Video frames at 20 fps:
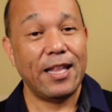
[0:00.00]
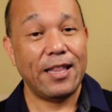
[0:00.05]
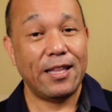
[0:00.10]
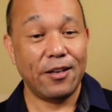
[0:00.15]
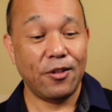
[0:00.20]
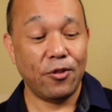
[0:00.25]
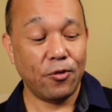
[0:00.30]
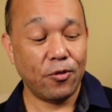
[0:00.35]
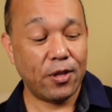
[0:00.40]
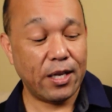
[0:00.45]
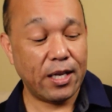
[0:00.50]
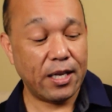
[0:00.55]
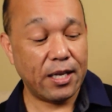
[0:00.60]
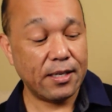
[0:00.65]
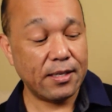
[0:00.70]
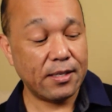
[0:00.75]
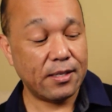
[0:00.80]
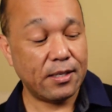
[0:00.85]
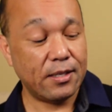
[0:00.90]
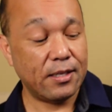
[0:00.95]
The other thing
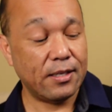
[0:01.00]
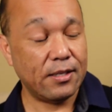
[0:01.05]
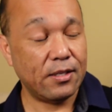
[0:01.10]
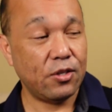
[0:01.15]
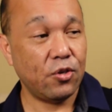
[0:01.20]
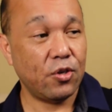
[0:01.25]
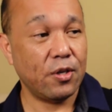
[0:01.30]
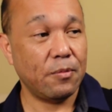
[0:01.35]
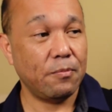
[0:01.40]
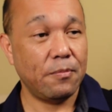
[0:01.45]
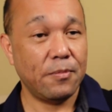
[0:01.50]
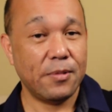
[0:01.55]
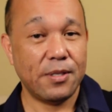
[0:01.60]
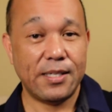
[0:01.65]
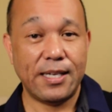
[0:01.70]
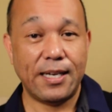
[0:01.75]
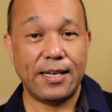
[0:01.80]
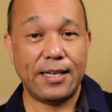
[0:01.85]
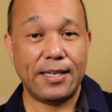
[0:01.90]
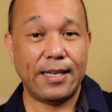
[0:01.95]
is you can
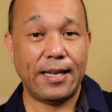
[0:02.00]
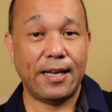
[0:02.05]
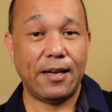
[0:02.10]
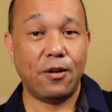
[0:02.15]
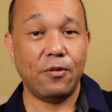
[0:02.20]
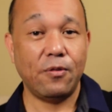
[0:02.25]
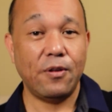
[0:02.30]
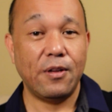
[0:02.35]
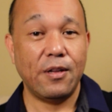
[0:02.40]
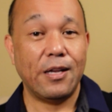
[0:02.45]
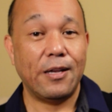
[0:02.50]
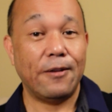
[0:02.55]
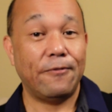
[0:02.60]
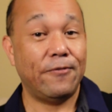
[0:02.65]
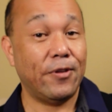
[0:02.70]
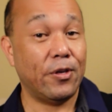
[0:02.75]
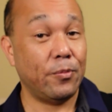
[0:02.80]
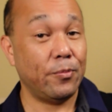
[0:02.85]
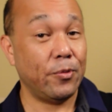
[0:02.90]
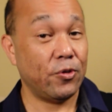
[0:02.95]
set it down,
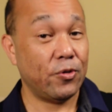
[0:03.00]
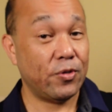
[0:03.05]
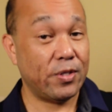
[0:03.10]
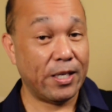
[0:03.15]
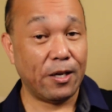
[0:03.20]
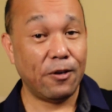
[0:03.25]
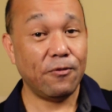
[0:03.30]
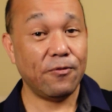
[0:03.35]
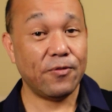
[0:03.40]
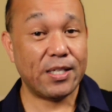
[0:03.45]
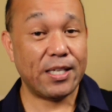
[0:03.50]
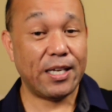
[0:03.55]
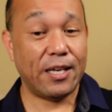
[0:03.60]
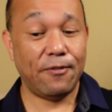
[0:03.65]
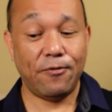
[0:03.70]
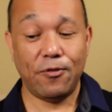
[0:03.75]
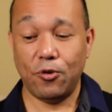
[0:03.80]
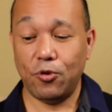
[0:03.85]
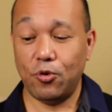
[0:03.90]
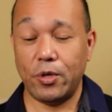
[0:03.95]
film yourself, say
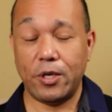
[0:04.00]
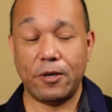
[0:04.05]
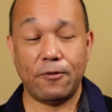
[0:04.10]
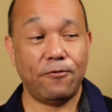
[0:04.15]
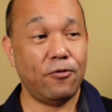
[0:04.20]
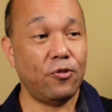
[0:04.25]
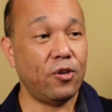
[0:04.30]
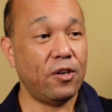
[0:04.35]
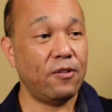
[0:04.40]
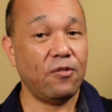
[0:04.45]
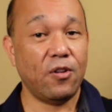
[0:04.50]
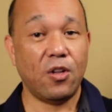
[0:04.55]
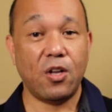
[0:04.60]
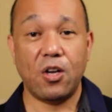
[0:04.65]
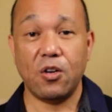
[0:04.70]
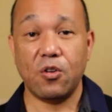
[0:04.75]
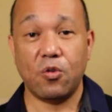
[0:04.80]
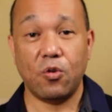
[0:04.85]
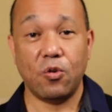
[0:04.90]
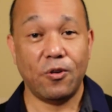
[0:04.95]
if you're doing a foodie
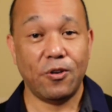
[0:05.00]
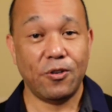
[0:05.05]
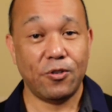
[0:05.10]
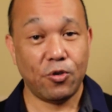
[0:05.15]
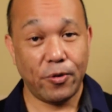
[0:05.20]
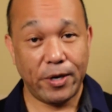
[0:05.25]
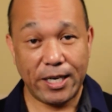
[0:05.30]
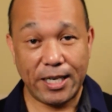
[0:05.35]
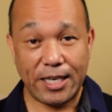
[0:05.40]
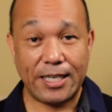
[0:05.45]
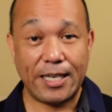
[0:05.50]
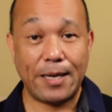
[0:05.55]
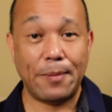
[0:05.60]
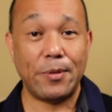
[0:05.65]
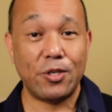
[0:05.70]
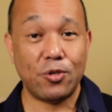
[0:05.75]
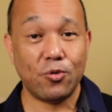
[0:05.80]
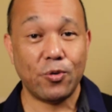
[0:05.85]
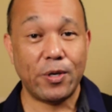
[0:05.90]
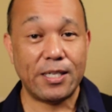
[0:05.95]
vlog or trying to
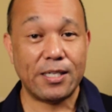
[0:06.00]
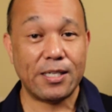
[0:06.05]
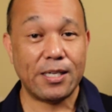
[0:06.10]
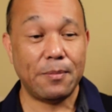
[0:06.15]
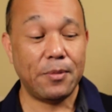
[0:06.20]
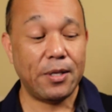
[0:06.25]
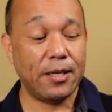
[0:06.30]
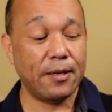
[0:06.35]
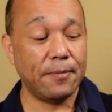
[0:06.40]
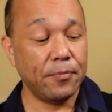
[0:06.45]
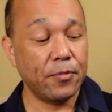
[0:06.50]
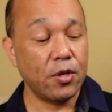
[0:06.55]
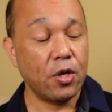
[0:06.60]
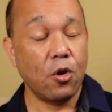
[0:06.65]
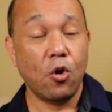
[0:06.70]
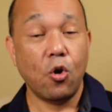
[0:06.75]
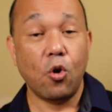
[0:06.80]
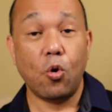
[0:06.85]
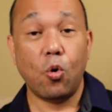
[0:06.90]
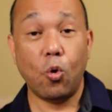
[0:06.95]
demonstrate something,
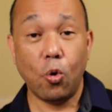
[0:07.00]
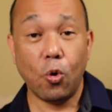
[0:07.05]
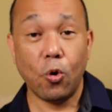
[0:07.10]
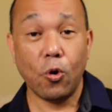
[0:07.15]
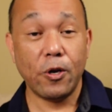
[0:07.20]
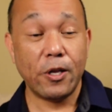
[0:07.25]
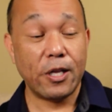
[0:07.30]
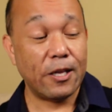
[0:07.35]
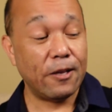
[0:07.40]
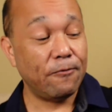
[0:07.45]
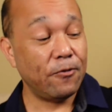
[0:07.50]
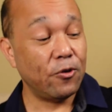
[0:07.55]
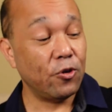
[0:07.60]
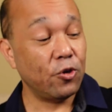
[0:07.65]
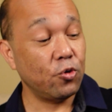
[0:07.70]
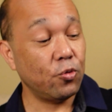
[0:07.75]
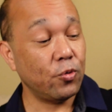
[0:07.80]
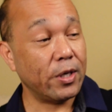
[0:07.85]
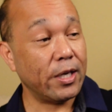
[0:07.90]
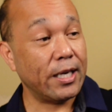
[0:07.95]
or if you're
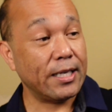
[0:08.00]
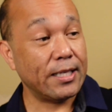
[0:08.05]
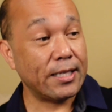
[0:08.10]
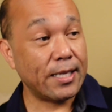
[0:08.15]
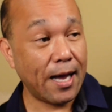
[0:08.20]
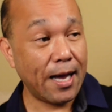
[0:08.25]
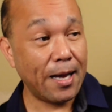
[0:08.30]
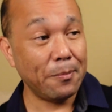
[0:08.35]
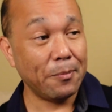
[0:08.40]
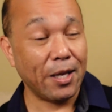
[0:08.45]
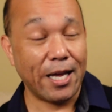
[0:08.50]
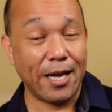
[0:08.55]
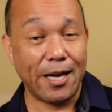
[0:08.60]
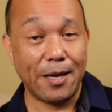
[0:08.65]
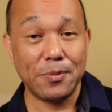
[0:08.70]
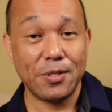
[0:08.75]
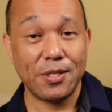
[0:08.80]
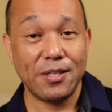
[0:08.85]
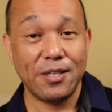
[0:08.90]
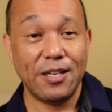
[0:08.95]
doing a time
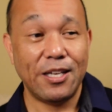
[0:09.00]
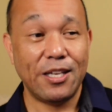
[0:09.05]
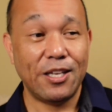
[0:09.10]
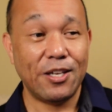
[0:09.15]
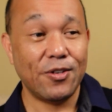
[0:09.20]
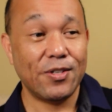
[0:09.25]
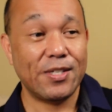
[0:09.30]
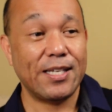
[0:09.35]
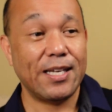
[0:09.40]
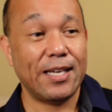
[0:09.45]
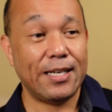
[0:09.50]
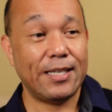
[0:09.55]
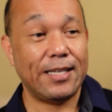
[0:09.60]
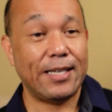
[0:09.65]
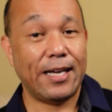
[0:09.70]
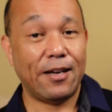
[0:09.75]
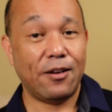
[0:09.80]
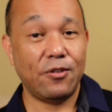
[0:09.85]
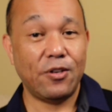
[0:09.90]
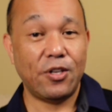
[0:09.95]
lapse, you can set it
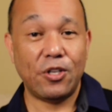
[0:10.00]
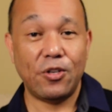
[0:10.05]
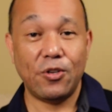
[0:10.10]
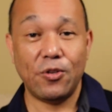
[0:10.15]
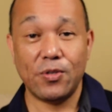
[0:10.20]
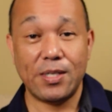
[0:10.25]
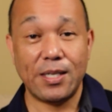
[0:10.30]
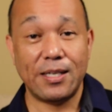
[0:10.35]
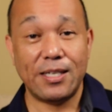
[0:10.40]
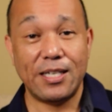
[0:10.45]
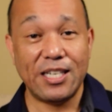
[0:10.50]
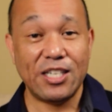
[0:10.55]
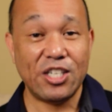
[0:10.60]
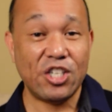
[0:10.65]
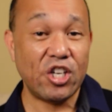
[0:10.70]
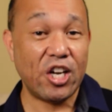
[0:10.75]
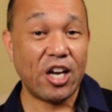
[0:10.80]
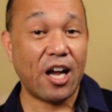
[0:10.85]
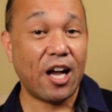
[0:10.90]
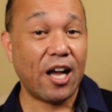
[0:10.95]
down, use a
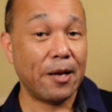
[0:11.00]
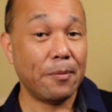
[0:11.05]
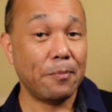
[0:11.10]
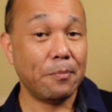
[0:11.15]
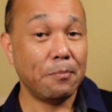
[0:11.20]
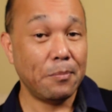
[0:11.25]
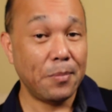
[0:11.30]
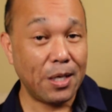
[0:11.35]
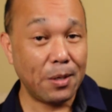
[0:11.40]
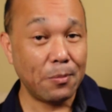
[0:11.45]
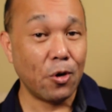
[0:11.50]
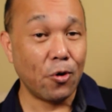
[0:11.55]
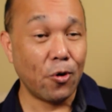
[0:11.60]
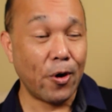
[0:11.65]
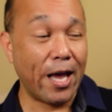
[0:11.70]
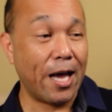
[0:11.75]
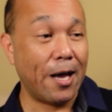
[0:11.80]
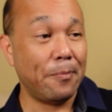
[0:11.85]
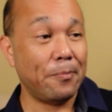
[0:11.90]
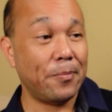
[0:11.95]
DJI
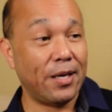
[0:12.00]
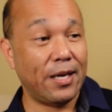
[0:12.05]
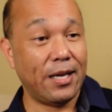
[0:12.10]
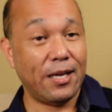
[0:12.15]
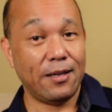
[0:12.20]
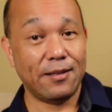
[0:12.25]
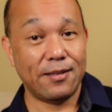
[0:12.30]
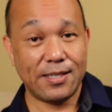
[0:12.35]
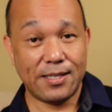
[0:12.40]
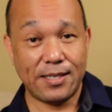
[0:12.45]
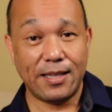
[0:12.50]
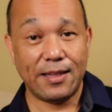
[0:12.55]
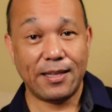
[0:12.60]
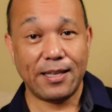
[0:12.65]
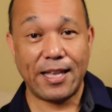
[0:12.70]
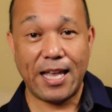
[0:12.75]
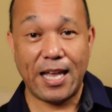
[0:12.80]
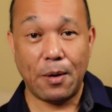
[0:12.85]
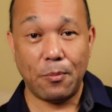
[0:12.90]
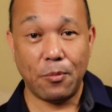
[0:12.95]
Mimo app and set
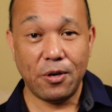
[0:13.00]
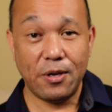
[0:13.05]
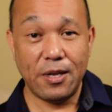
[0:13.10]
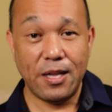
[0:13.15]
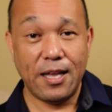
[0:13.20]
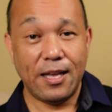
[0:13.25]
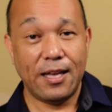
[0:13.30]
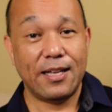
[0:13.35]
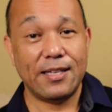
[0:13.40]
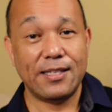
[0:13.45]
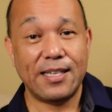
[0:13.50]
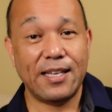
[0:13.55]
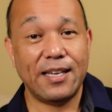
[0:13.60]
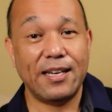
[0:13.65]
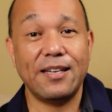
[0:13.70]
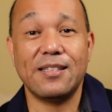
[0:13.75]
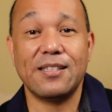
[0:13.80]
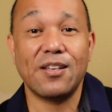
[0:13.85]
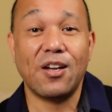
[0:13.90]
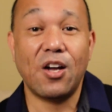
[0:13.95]
the camera and
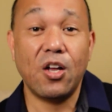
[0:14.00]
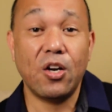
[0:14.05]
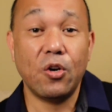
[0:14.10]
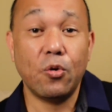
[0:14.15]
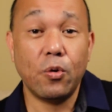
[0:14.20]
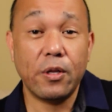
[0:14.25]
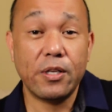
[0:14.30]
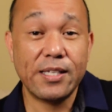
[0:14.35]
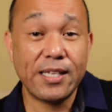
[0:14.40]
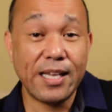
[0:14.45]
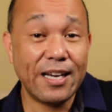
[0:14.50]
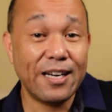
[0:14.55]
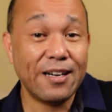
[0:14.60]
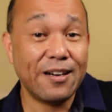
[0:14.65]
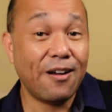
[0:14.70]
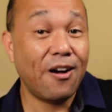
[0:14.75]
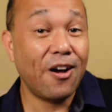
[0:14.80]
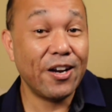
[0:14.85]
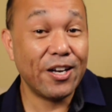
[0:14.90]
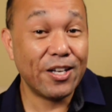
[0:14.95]
set it
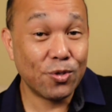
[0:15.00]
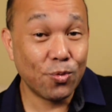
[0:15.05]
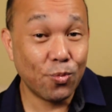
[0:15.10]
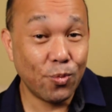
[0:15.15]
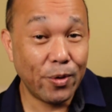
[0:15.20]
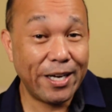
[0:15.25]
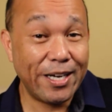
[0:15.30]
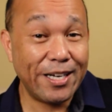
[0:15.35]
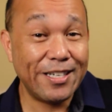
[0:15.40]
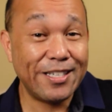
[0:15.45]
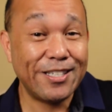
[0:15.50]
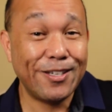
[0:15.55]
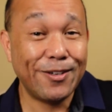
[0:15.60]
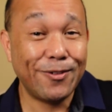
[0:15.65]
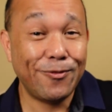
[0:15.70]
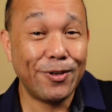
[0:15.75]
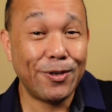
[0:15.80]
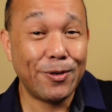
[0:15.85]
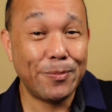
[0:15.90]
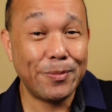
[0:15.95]
on its way
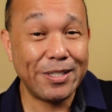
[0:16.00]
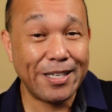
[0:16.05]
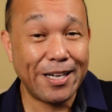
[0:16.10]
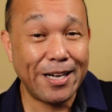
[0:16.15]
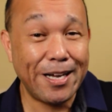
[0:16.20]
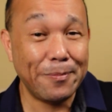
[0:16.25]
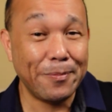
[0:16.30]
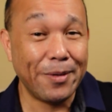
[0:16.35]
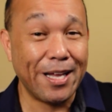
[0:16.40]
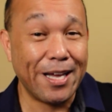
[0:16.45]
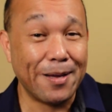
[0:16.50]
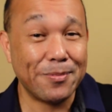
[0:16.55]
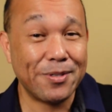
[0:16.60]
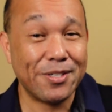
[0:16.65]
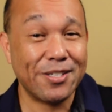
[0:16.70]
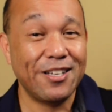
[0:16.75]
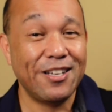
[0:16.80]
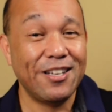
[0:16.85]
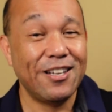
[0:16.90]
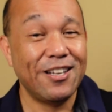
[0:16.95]
to film a time
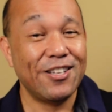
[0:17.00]
lapse.